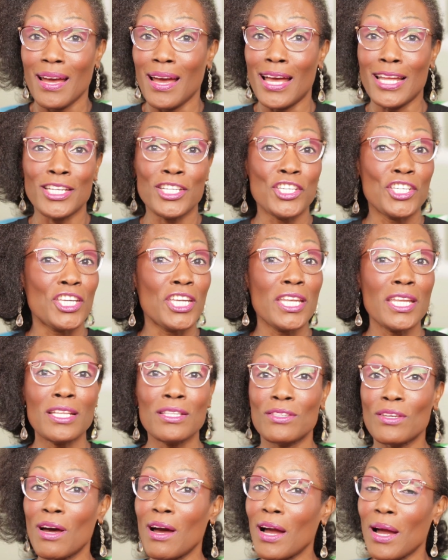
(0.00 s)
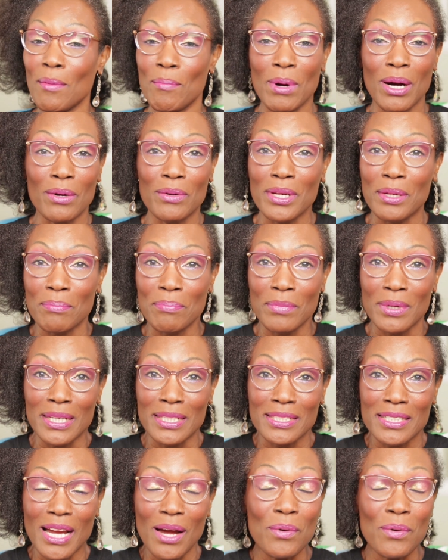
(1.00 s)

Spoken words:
And she didn't talk about it much.